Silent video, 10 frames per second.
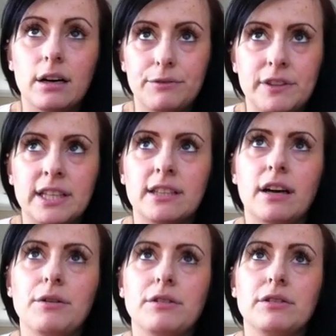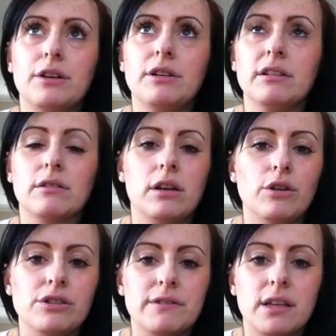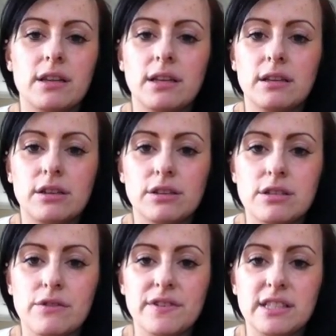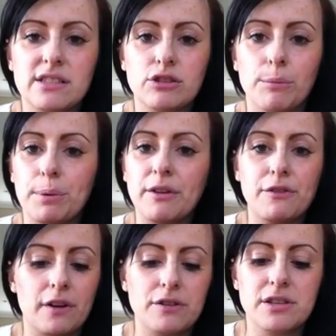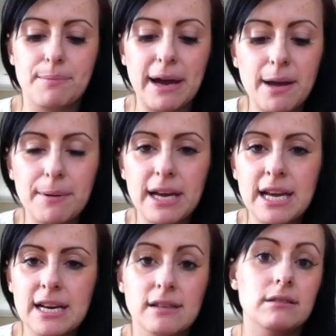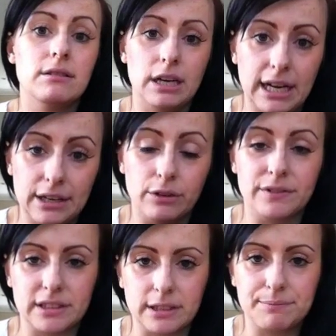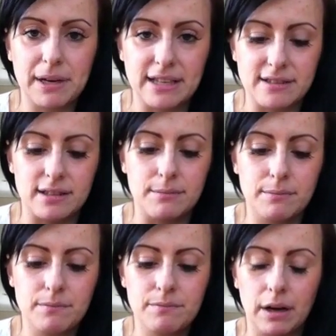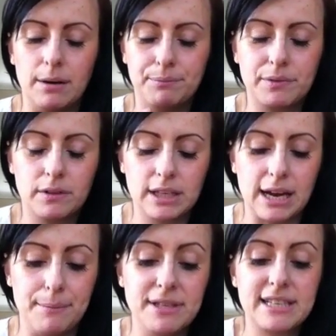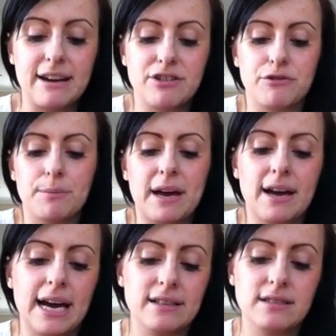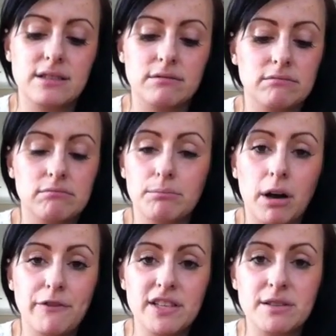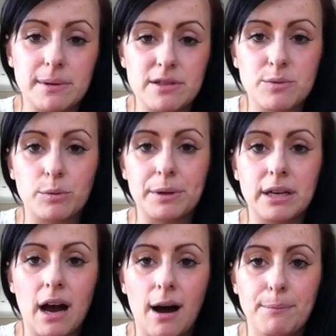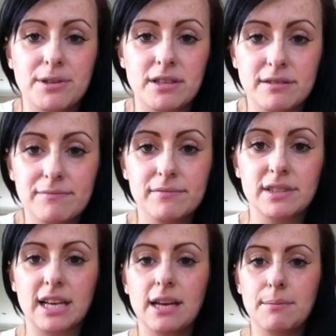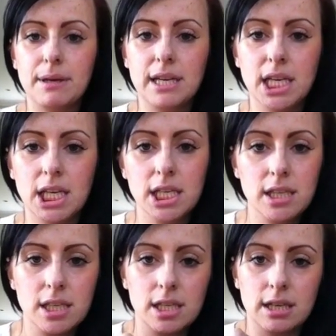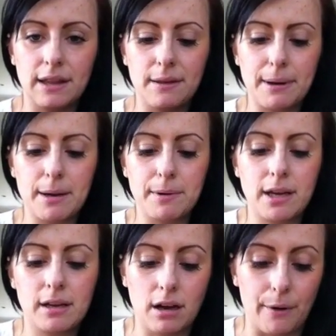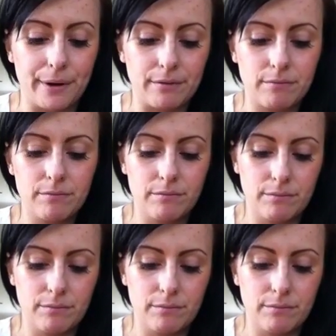hopefully, no little clots or anything that could obviously stop blood flow to the baby. And obviously, hence, get a miscarriage from that. And my vitamins will be upped to keep me and the baby going,